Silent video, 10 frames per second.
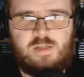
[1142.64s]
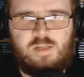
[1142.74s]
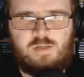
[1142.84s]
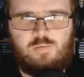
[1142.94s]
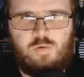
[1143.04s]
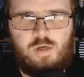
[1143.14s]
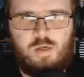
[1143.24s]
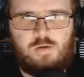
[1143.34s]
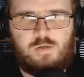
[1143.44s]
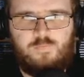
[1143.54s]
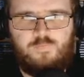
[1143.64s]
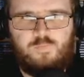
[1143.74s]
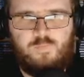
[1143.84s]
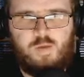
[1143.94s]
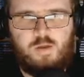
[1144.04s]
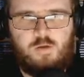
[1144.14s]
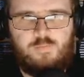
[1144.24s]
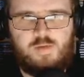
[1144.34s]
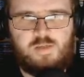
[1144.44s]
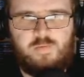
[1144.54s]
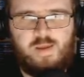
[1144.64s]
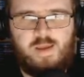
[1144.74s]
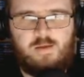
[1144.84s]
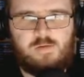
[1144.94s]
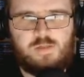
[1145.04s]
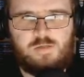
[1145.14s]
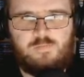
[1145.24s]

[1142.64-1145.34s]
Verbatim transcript: in this world. There could be something else.